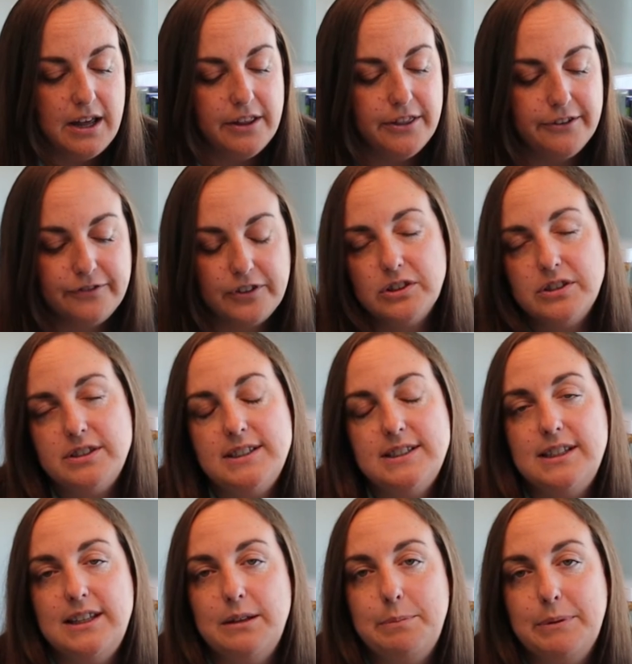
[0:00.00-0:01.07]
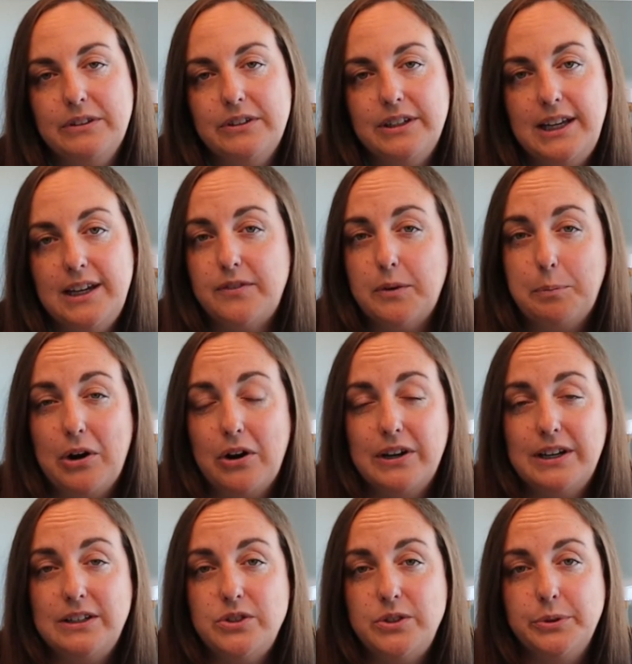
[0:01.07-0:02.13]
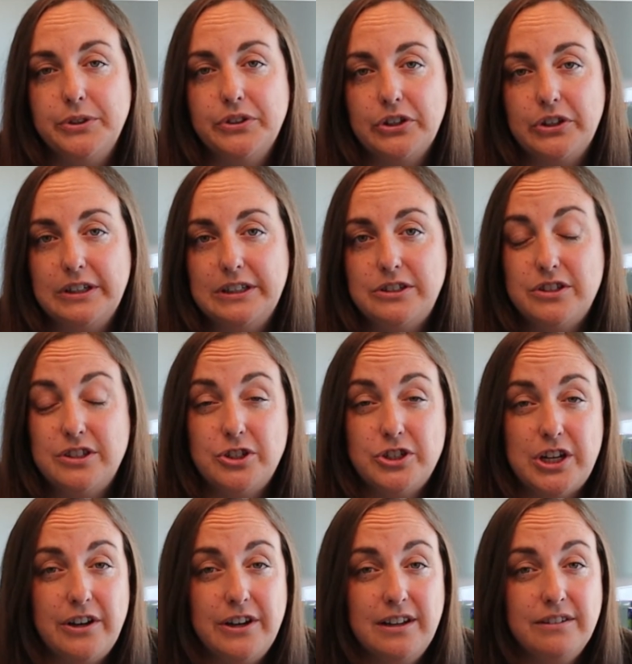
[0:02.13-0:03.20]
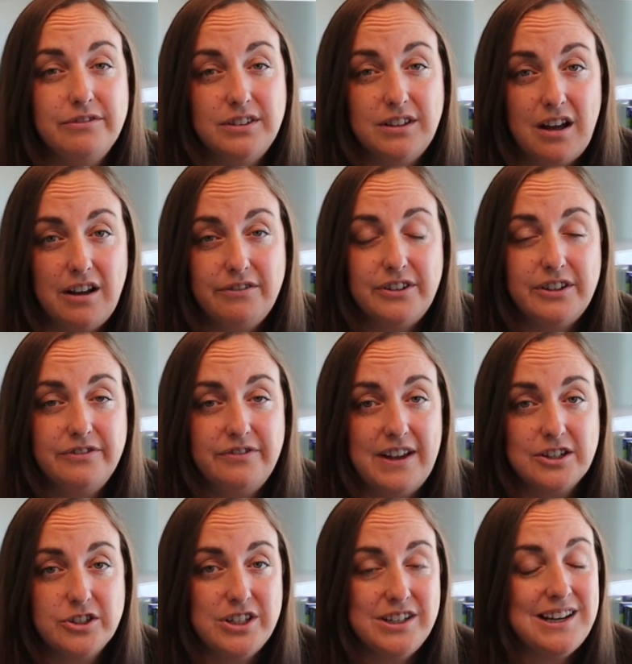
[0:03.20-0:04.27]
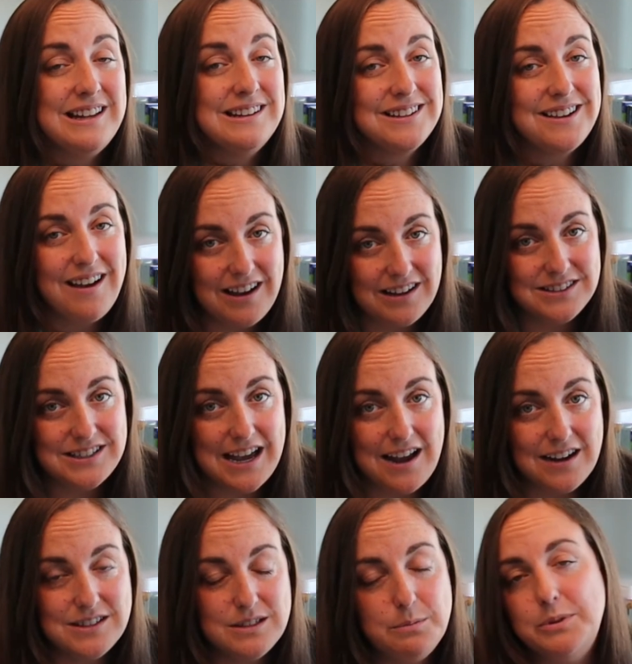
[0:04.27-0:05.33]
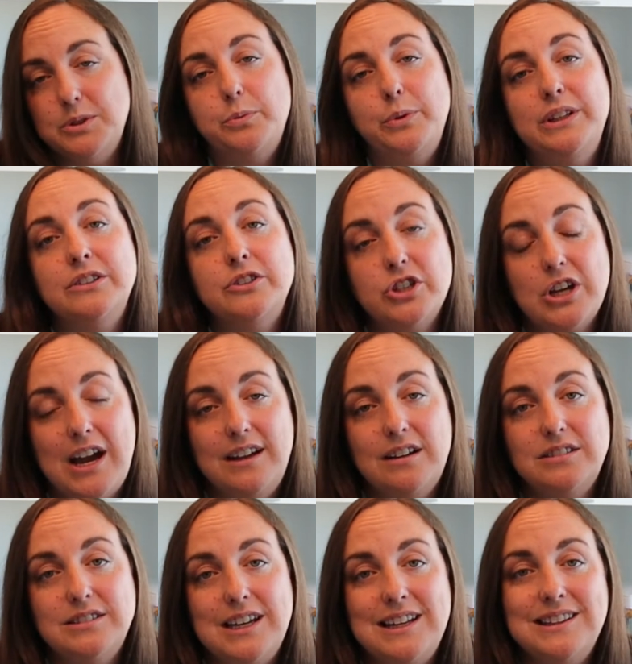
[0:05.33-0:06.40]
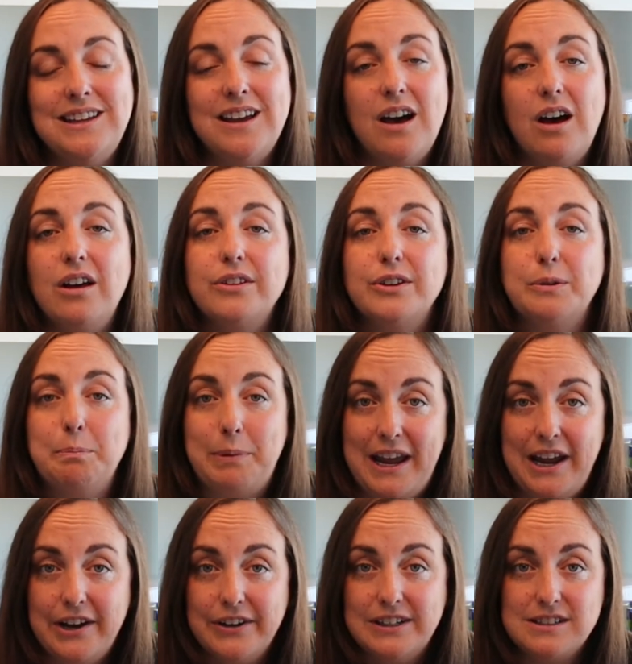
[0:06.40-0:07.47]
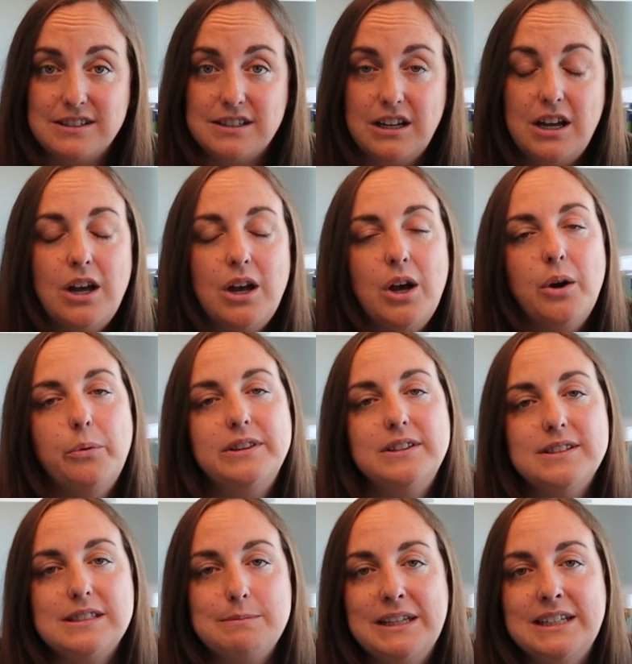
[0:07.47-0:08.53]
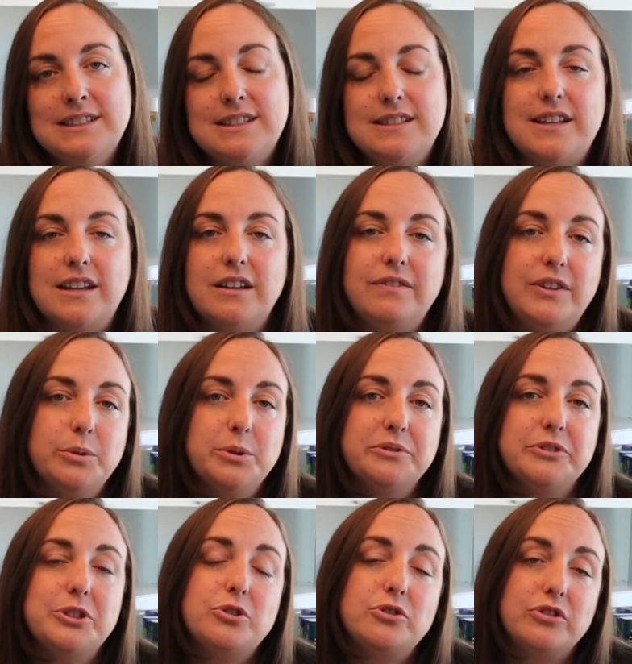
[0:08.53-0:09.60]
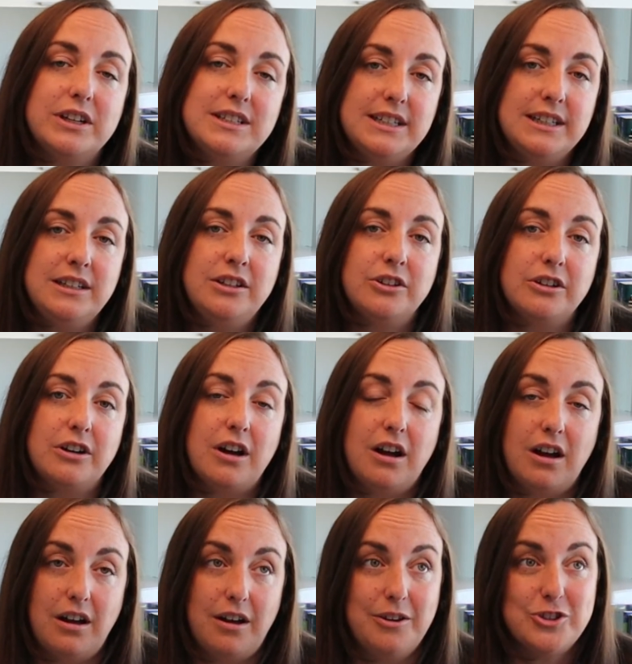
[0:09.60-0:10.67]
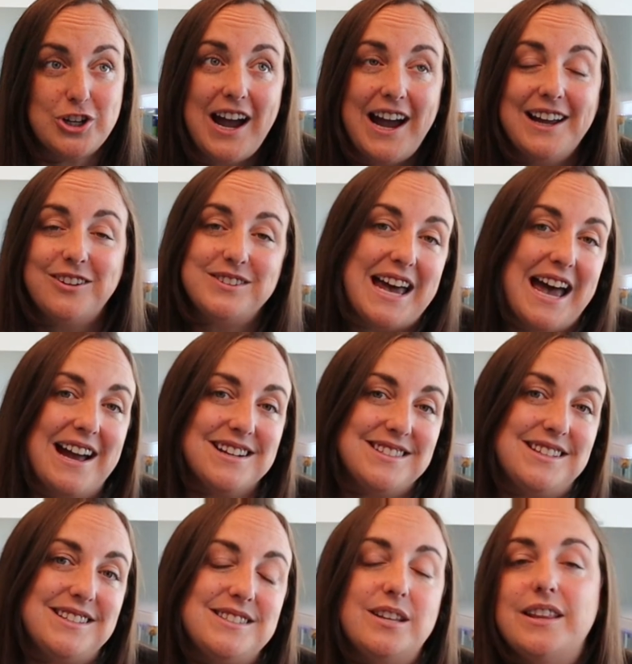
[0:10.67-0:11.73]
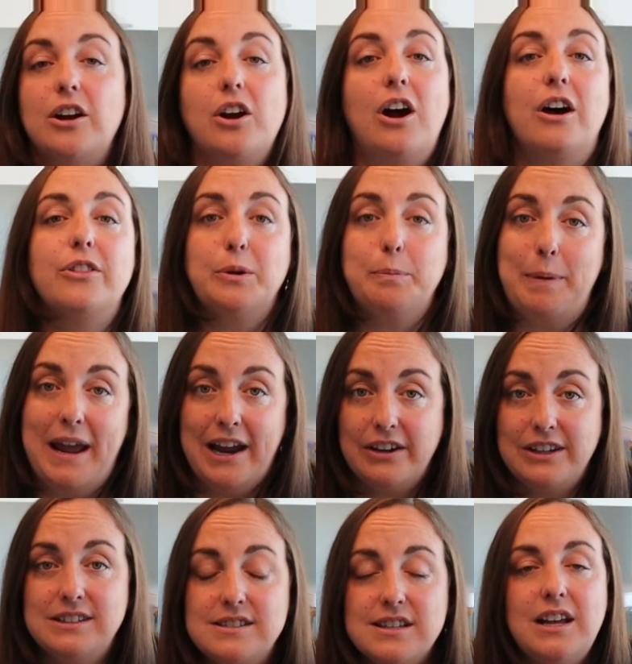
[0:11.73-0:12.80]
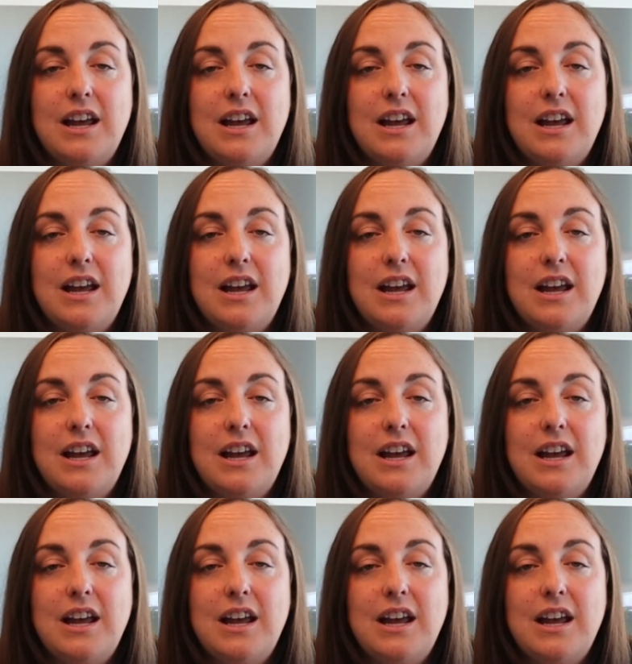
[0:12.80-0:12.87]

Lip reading: The first is the ability of a party to encourage the sharing of love, affection, and contact between the child and the other parent. What this means is that if you are restricting your child's access to their other parent,